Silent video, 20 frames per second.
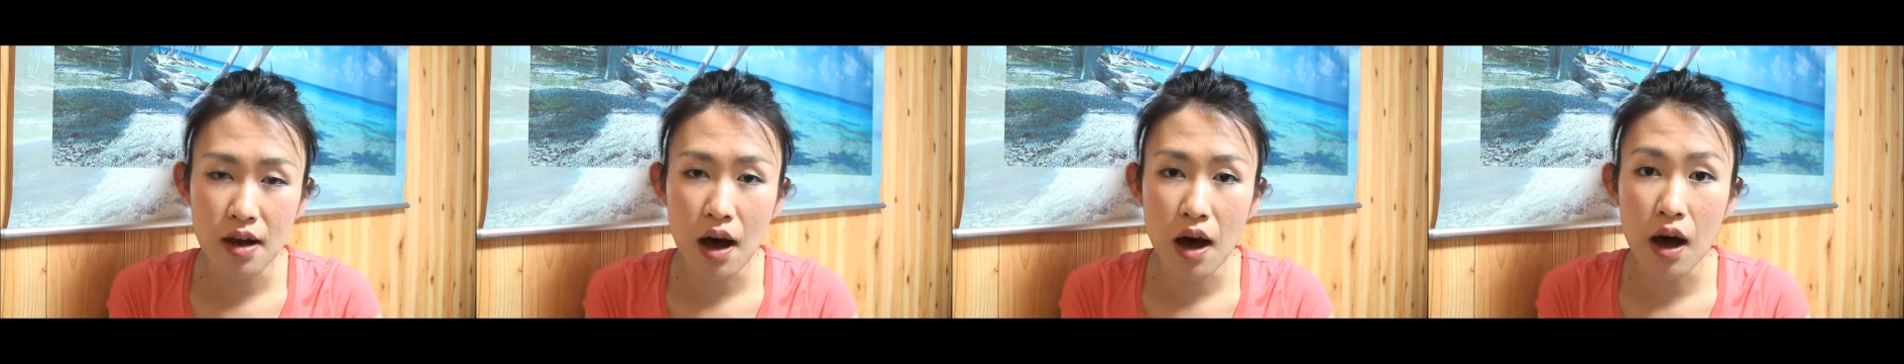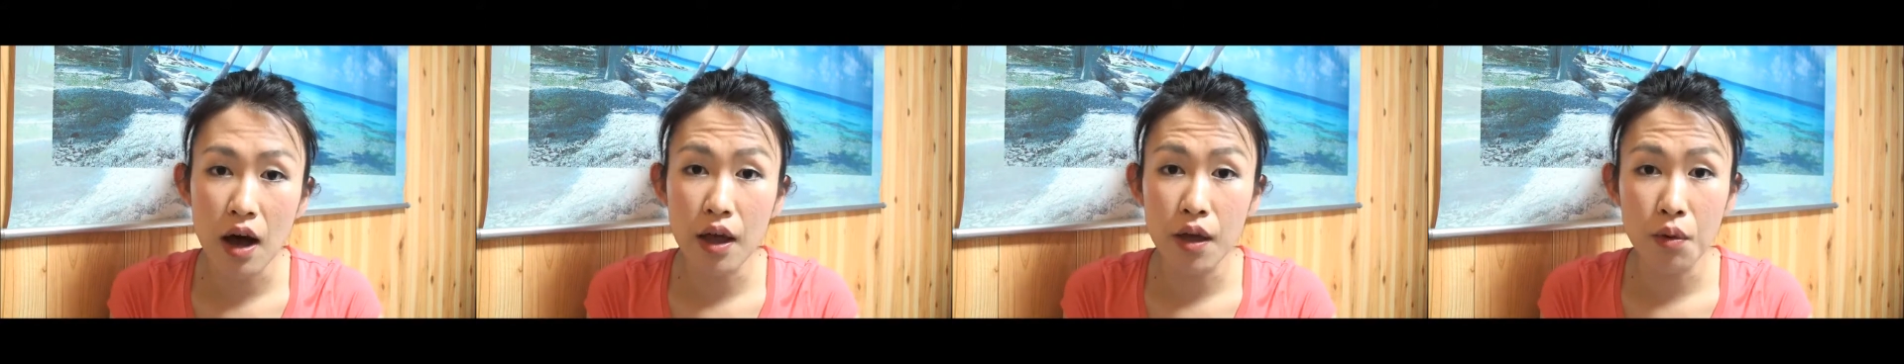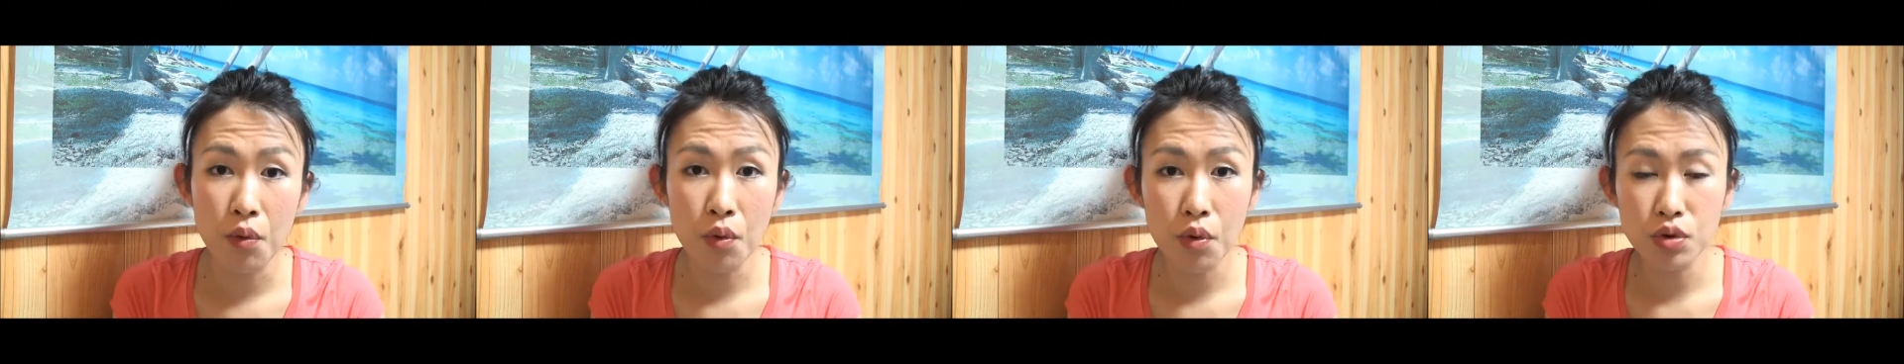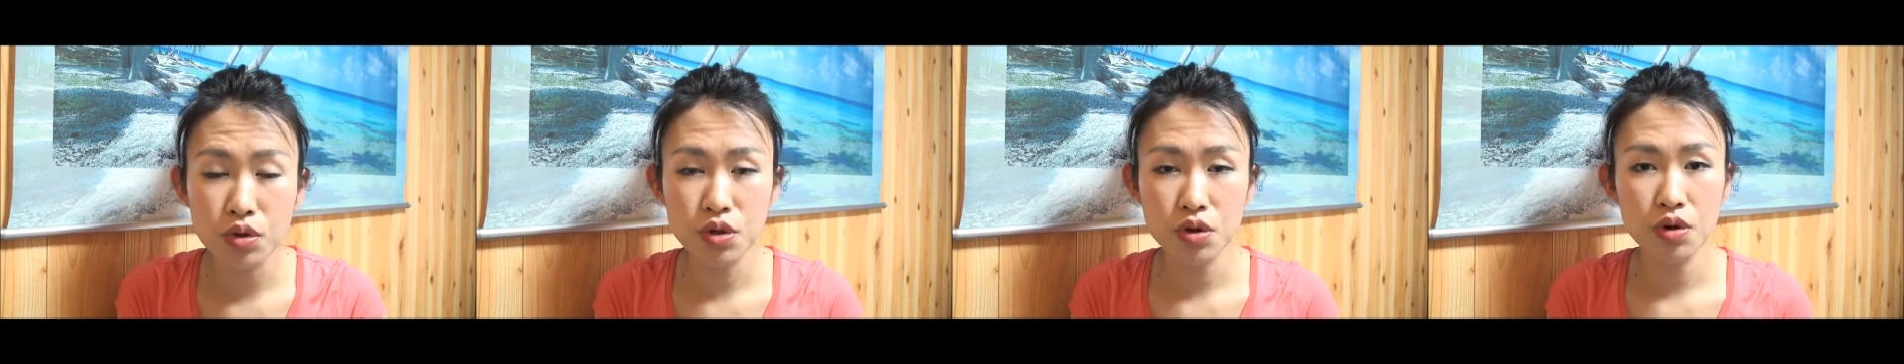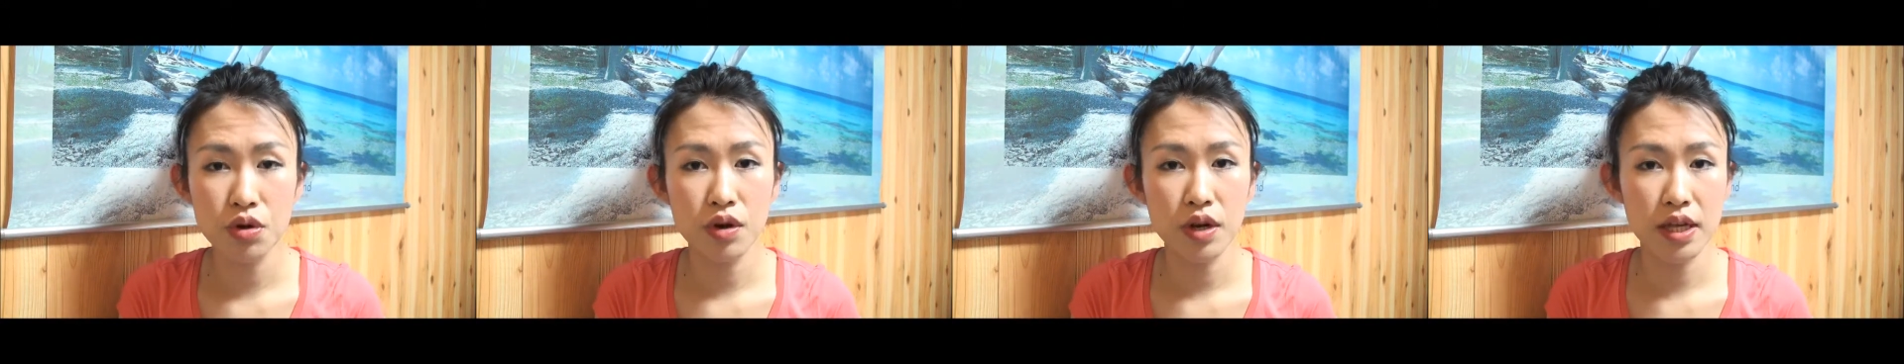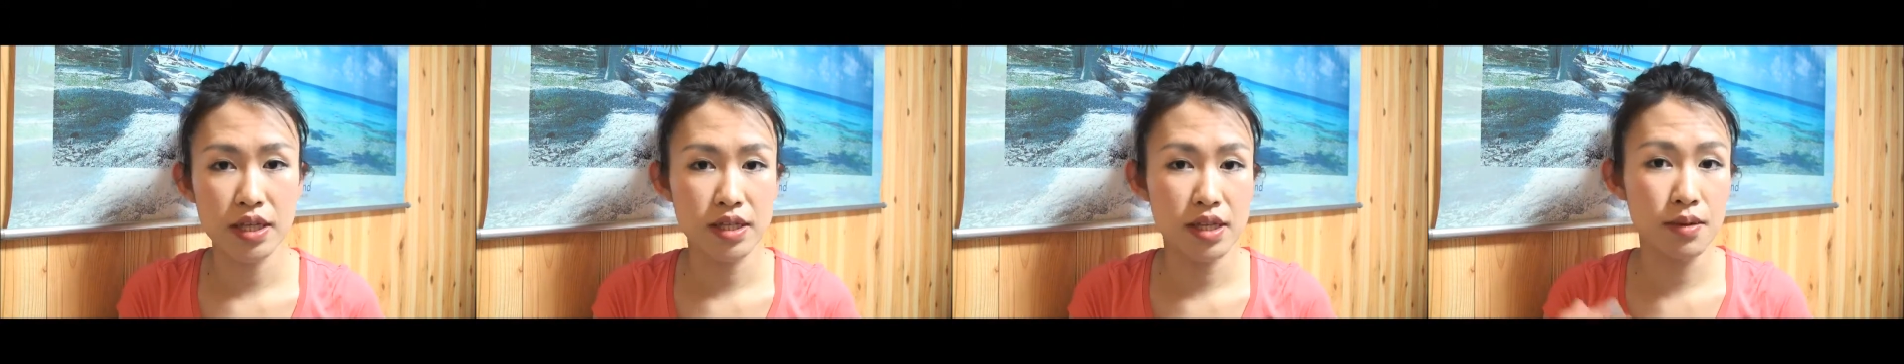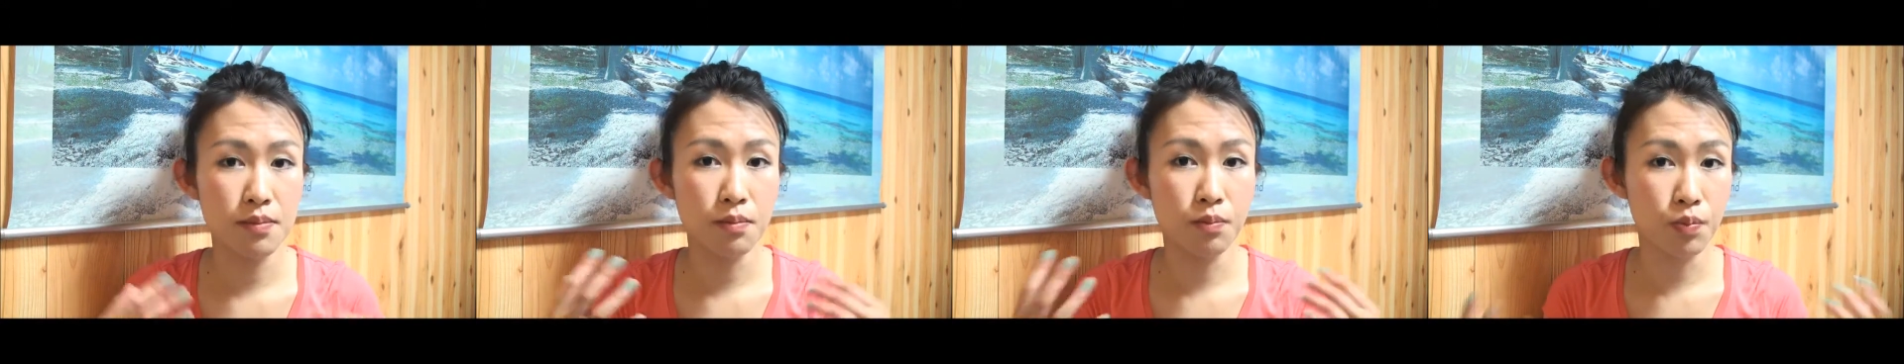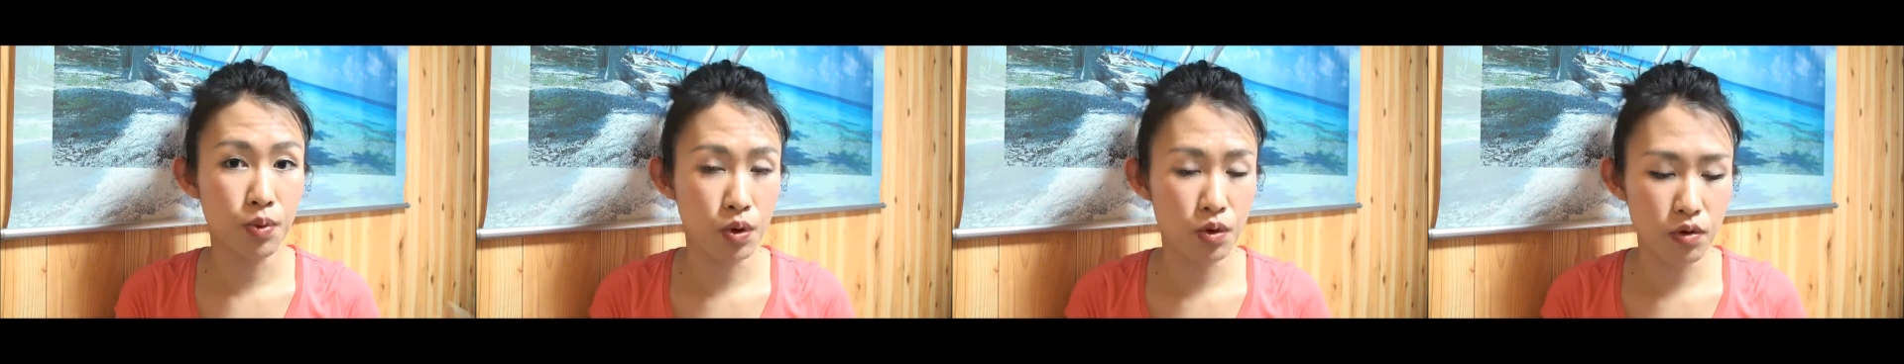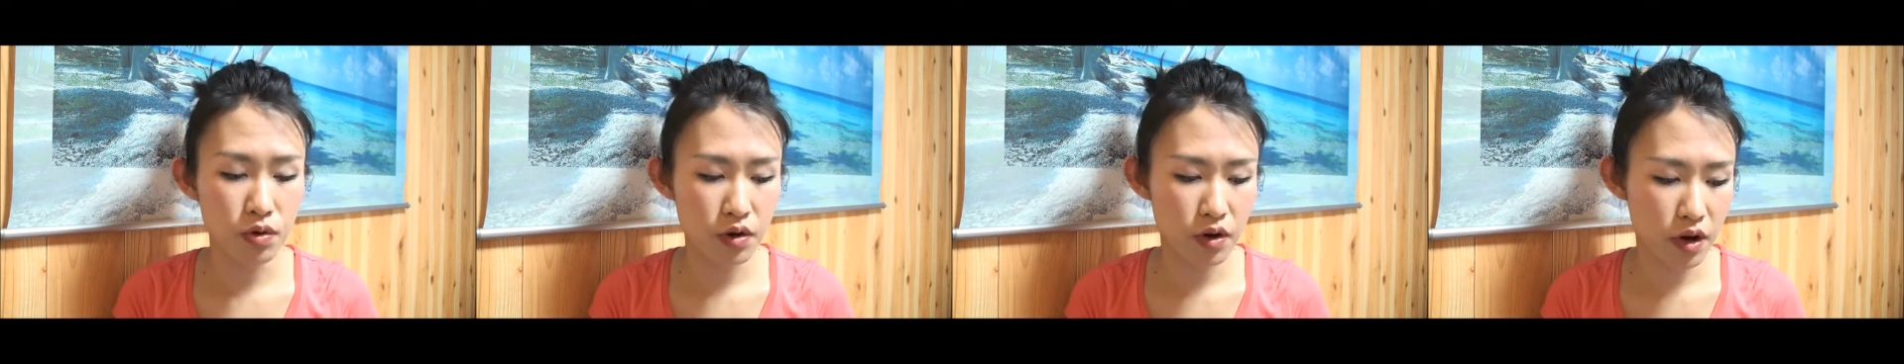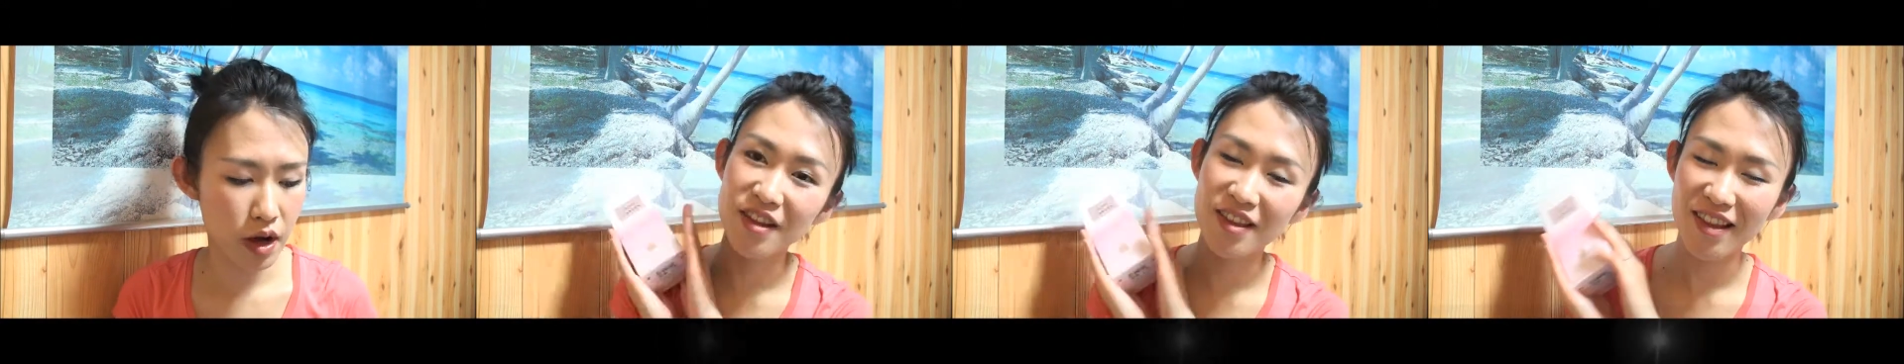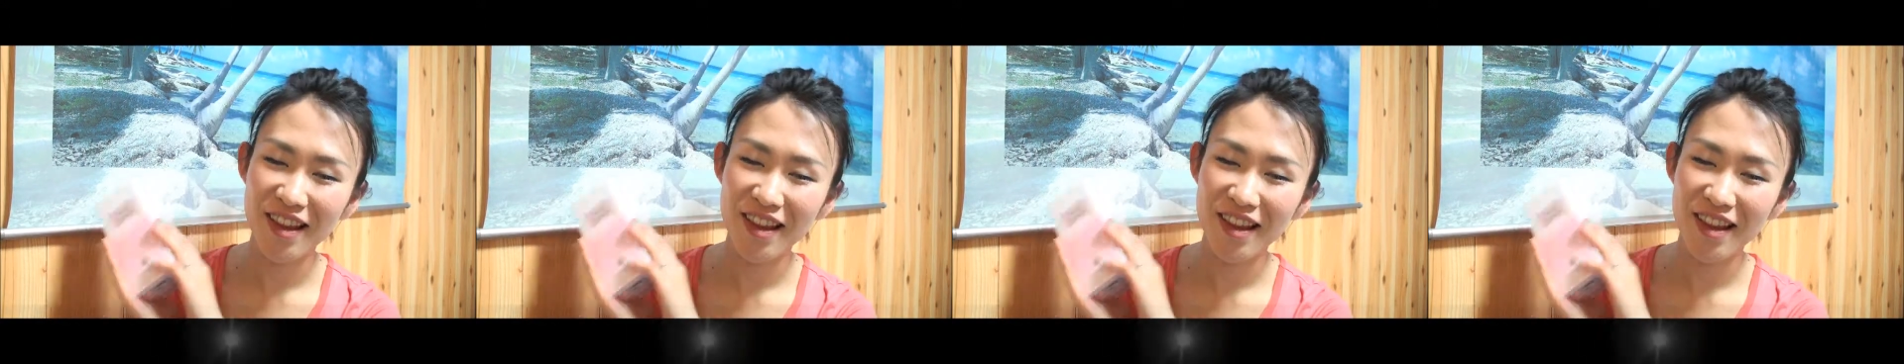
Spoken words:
I order it in bulk.